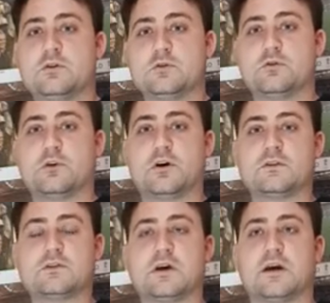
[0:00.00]
to
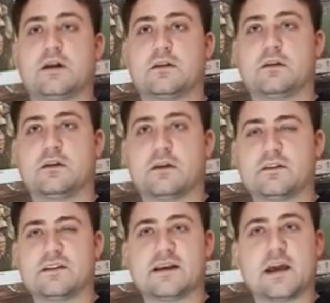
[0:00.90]
France, and I think
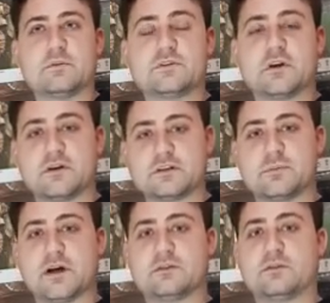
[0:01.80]
the game is known as the
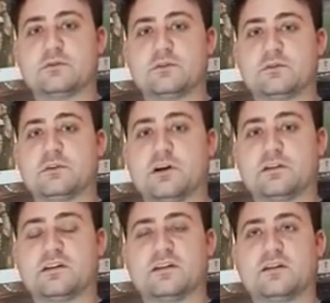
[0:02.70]
Battle of
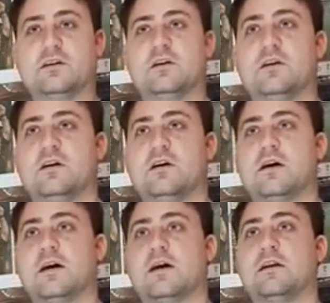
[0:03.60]
Nantes.
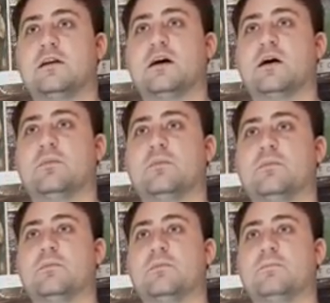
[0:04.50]

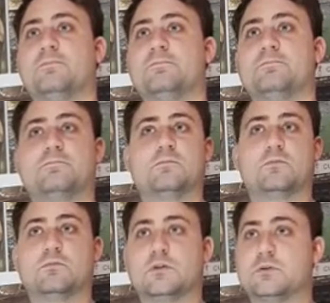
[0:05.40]
And
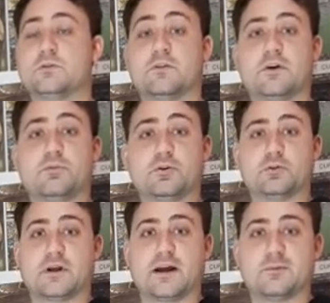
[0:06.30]
it was a very brutal
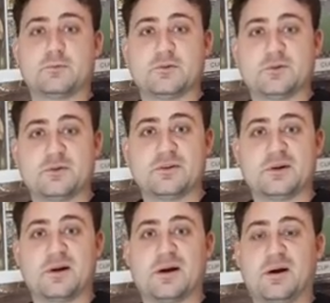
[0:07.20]

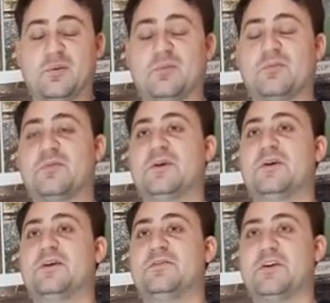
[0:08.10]
game,
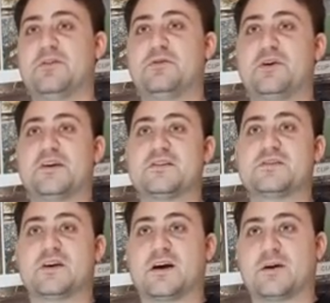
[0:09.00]
very
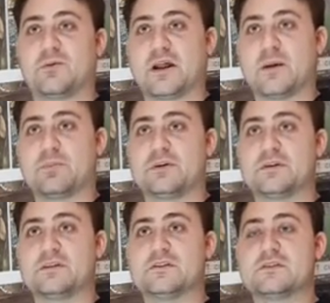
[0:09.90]
fierce. And what happened
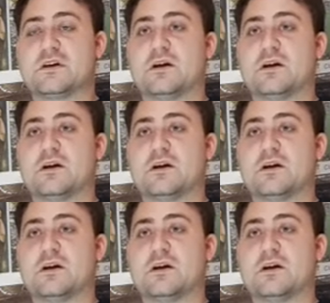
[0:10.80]
is